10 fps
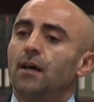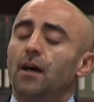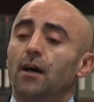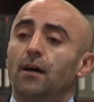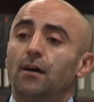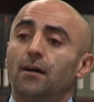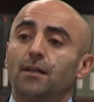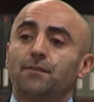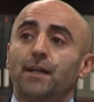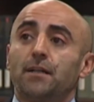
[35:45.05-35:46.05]

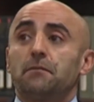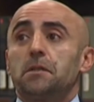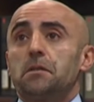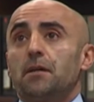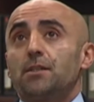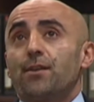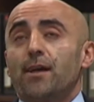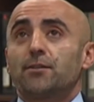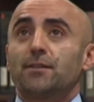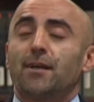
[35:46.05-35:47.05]
Uh, if I had one hundred
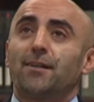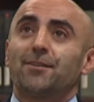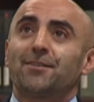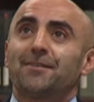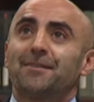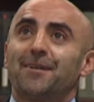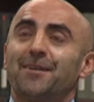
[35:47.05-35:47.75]
thousand dollars,